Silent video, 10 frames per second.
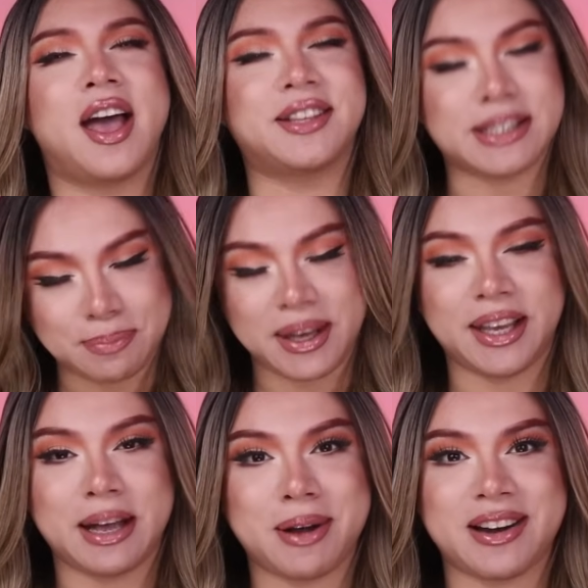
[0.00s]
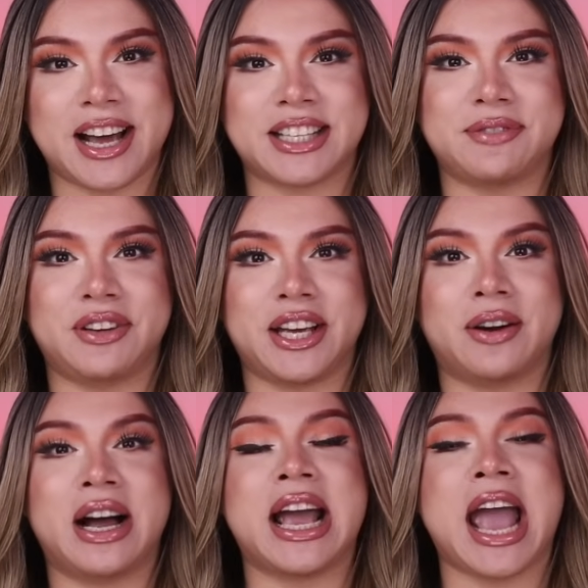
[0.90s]
And speaking about next
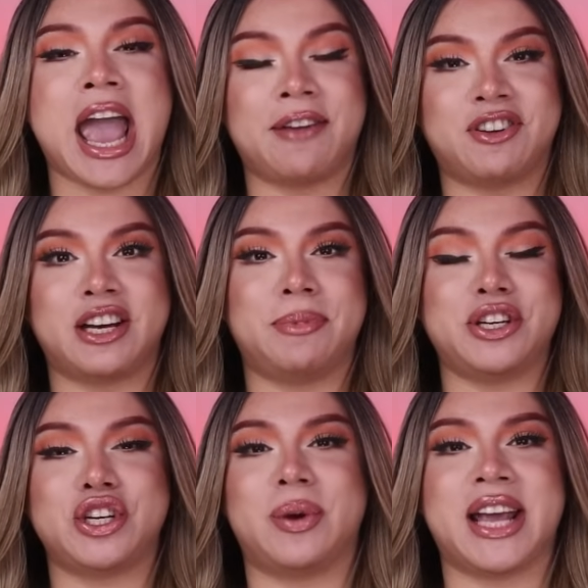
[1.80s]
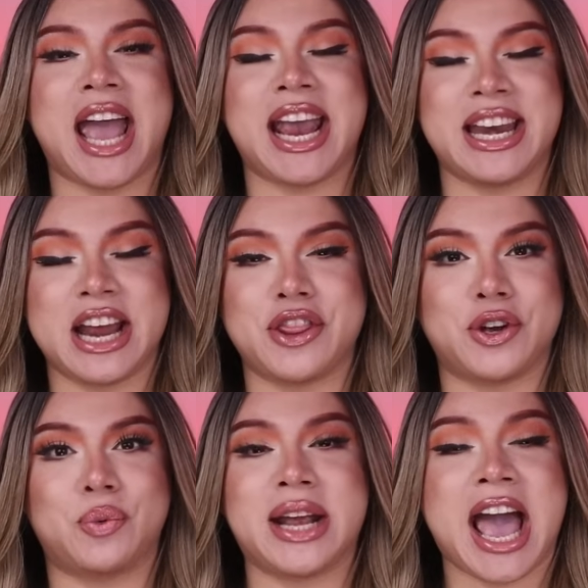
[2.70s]
video, I am going to be doing
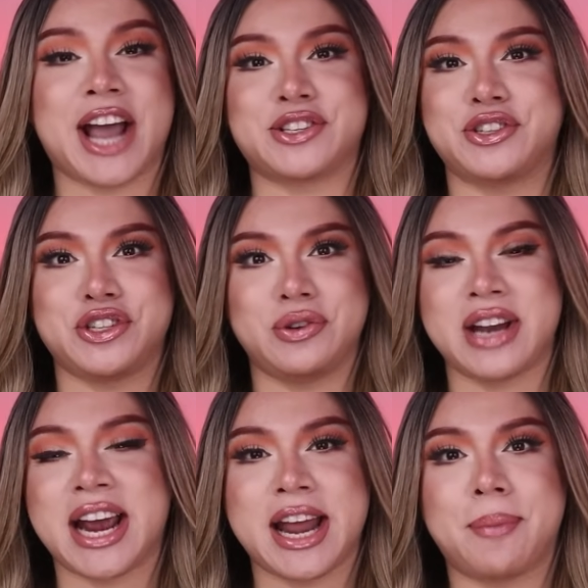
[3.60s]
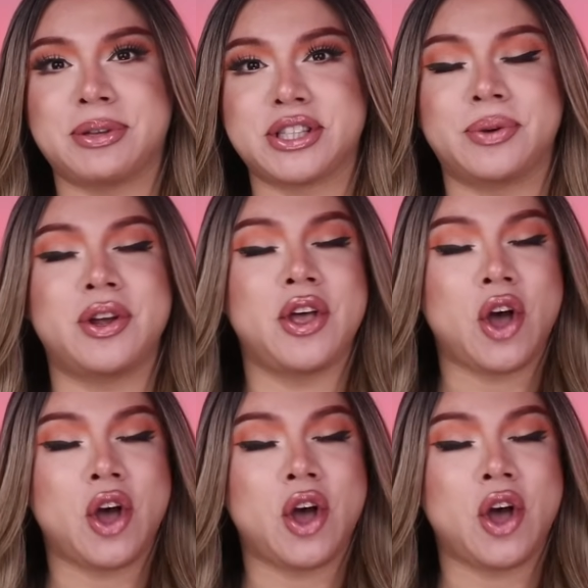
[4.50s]
another Reactors Unite episode